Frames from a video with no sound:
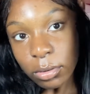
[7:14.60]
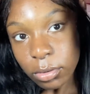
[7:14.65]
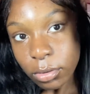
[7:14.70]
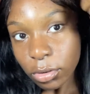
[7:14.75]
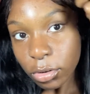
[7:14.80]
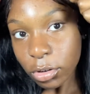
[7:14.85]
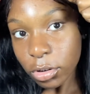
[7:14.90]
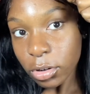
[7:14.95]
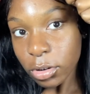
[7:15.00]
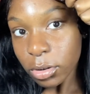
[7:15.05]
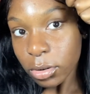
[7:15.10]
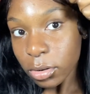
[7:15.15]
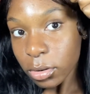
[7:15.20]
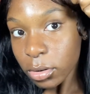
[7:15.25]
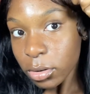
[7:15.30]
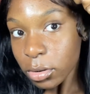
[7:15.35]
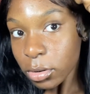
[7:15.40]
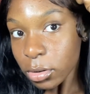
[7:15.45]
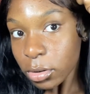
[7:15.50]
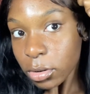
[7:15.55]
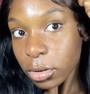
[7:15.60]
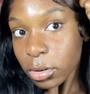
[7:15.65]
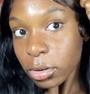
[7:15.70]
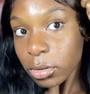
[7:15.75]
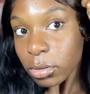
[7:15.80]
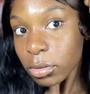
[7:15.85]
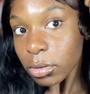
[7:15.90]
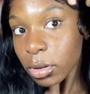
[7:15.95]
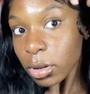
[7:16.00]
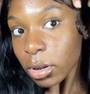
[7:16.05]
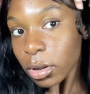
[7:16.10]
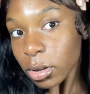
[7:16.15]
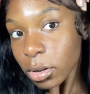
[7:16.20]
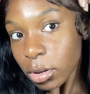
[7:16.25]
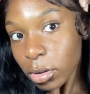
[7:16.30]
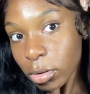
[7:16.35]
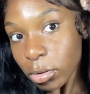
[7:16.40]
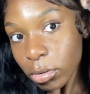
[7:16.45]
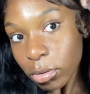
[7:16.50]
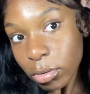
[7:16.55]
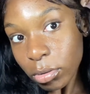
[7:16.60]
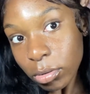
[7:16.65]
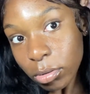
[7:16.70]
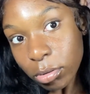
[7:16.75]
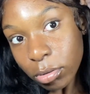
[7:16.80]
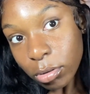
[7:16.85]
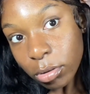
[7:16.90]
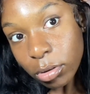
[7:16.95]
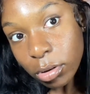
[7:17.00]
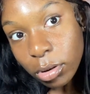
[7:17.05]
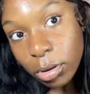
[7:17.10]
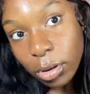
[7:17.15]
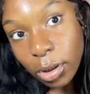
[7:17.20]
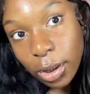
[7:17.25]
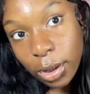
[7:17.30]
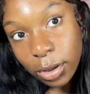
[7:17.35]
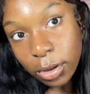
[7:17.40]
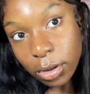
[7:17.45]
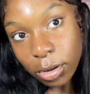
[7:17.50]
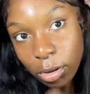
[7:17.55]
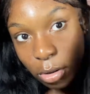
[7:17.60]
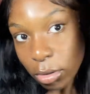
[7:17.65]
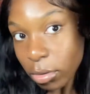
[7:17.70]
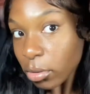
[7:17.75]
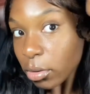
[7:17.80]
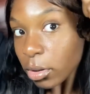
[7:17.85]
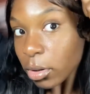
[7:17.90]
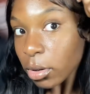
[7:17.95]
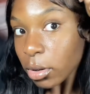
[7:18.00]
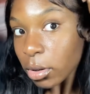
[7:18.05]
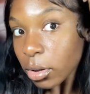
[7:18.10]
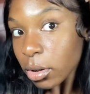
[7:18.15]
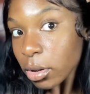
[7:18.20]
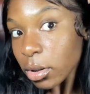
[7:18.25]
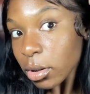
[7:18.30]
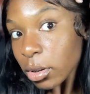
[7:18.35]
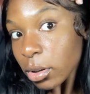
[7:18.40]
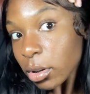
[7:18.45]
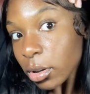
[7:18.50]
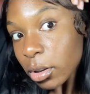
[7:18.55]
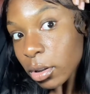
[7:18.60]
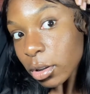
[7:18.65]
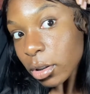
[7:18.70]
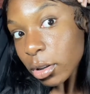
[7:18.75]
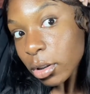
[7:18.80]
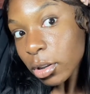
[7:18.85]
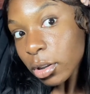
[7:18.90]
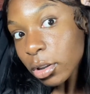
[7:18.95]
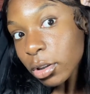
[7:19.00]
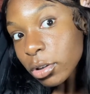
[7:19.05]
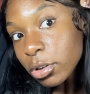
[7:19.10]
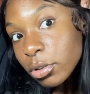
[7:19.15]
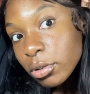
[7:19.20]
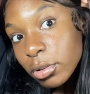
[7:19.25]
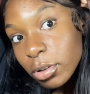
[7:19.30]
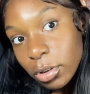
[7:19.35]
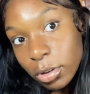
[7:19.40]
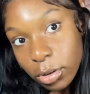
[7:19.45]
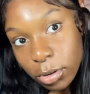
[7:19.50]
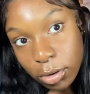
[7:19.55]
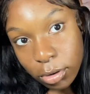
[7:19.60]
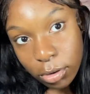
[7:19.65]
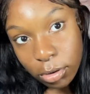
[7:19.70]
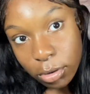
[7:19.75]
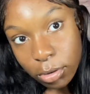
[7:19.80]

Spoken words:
Just do like a little, like so. I'm gonna do this.